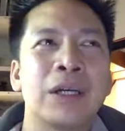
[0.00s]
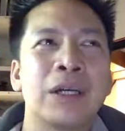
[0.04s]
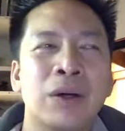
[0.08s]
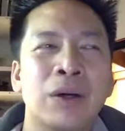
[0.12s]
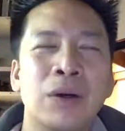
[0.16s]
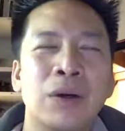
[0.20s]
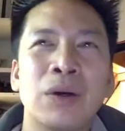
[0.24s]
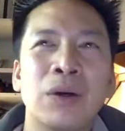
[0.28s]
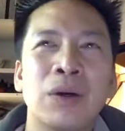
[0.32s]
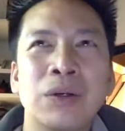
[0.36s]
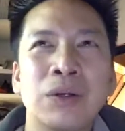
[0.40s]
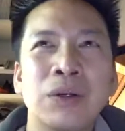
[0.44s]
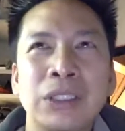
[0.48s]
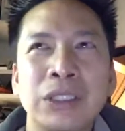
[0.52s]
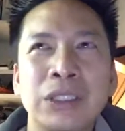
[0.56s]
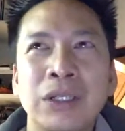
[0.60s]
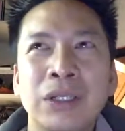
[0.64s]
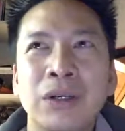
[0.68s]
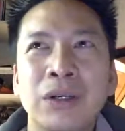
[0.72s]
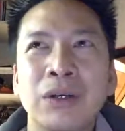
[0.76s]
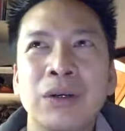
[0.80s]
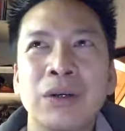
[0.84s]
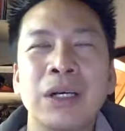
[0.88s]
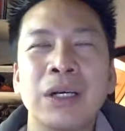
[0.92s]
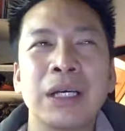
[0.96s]

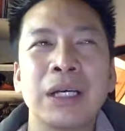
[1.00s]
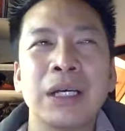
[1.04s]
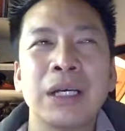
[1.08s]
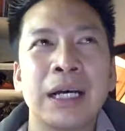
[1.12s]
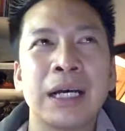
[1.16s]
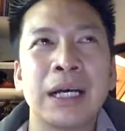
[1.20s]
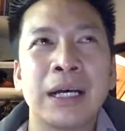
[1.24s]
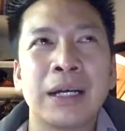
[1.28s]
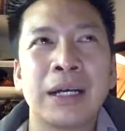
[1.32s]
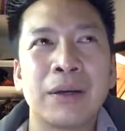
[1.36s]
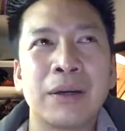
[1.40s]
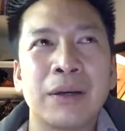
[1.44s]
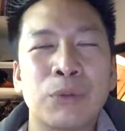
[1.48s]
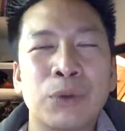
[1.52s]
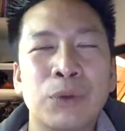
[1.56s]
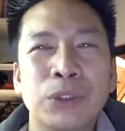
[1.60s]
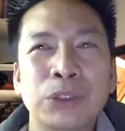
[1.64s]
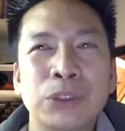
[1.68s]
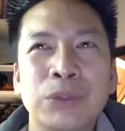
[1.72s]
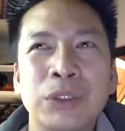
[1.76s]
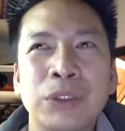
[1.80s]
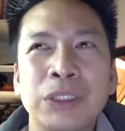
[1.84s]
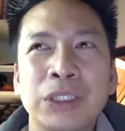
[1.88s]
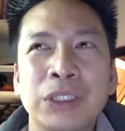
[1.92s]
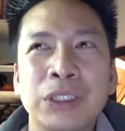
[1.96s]
oh,
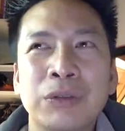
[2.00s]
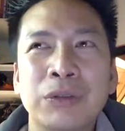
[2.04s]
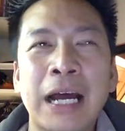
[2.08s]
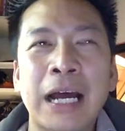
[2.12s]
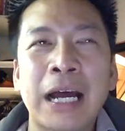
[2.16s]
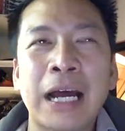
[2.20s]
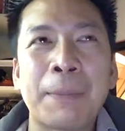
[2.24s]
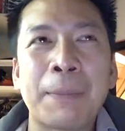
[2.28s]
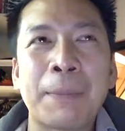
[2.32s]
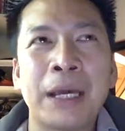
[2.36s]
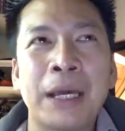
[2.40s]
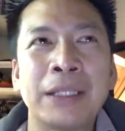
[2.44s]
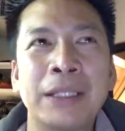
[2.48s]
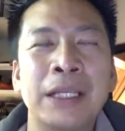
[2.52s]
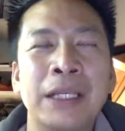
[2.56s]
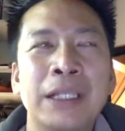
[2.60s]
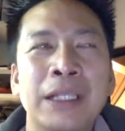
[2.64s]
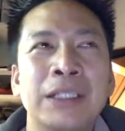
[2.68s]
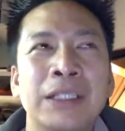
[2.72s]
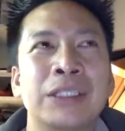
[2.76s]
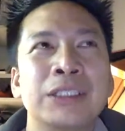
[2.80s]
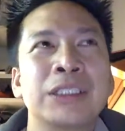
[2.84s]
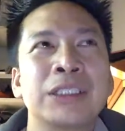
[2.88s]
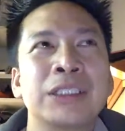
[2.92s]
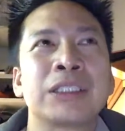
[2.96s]
world's going to crap, and
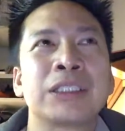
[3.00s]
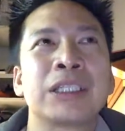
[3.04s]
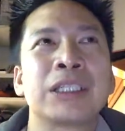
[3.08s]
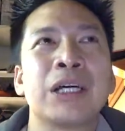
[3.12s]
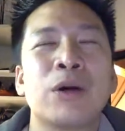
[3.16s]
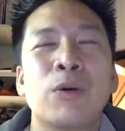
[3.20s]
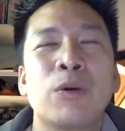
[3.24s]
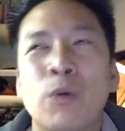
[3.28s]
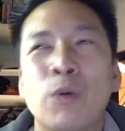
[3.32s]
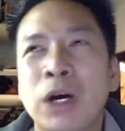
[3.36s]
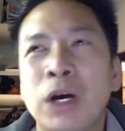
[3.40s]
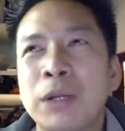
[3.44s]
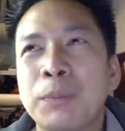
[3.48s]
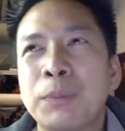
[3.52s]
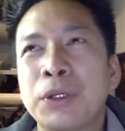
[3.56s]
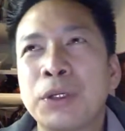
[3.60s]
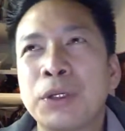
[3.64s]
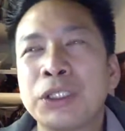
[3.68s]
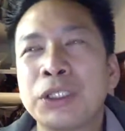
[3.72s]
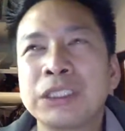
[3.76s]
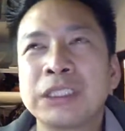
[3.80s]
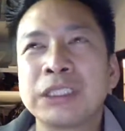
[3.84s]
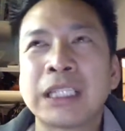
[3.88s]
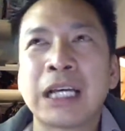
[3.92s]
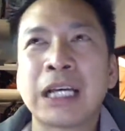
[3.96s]
then there's this one
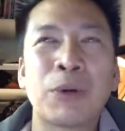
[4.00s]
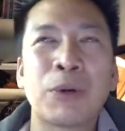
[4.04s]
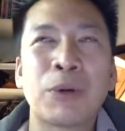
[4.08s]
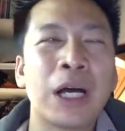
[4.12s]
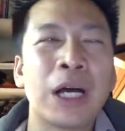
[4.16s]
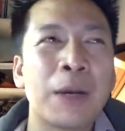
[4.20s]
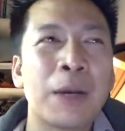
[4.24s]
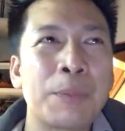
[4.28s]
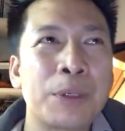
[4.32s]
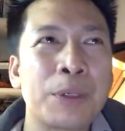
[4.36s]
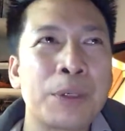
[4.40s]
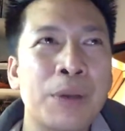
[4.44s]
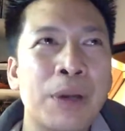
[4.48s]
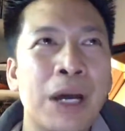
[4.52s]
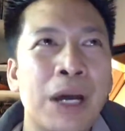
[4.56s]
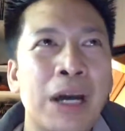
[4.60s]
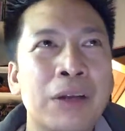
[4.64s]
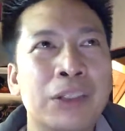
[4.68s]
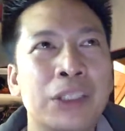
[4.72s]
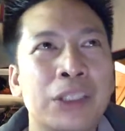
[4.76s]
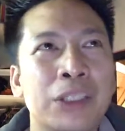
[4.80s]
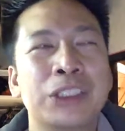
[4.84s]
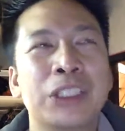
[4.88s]
person that will help you out.